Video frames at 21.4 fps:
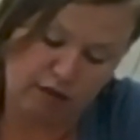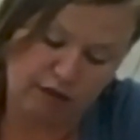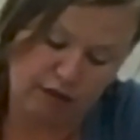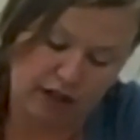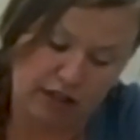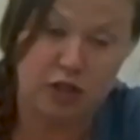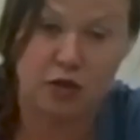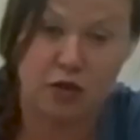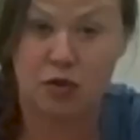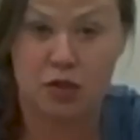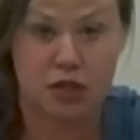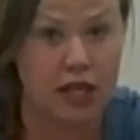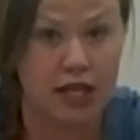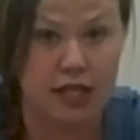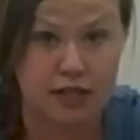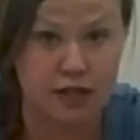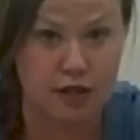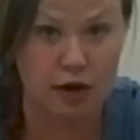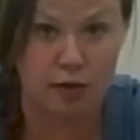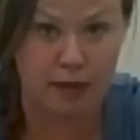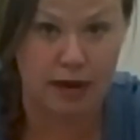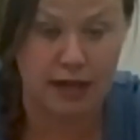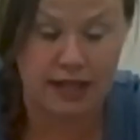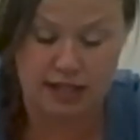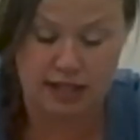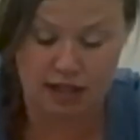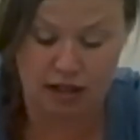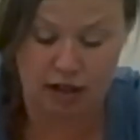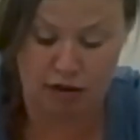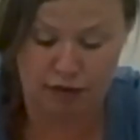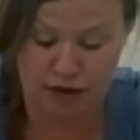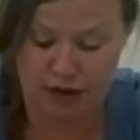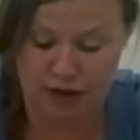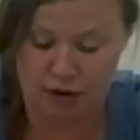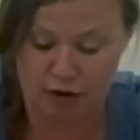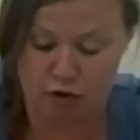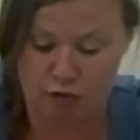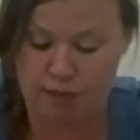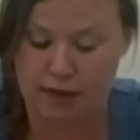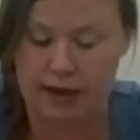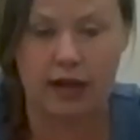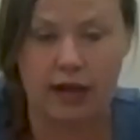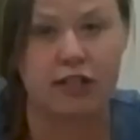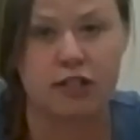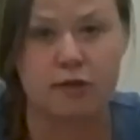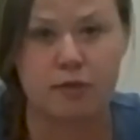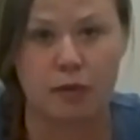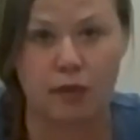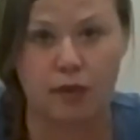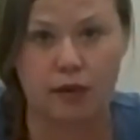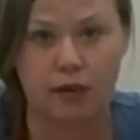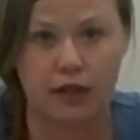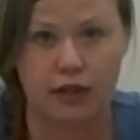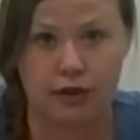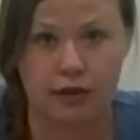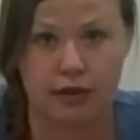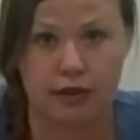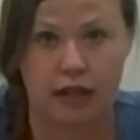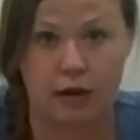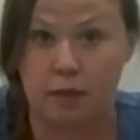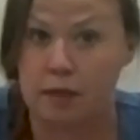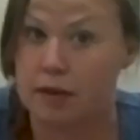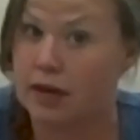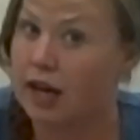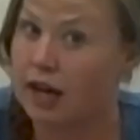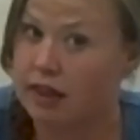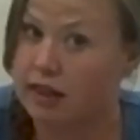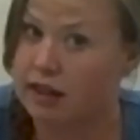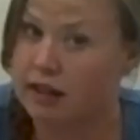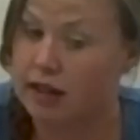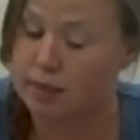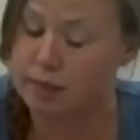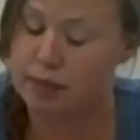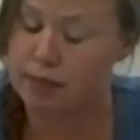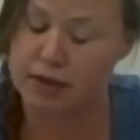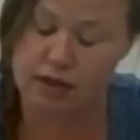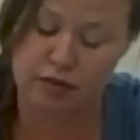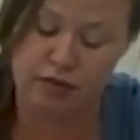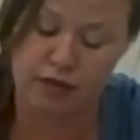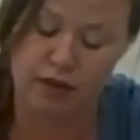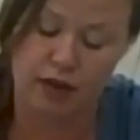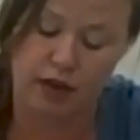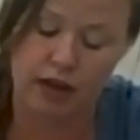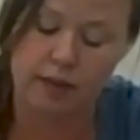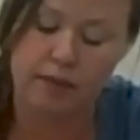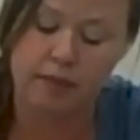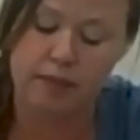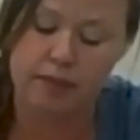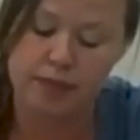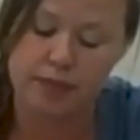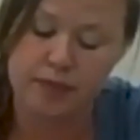if I do say so myself. I don't know if my husband would agree, but I think I'm pretty funny.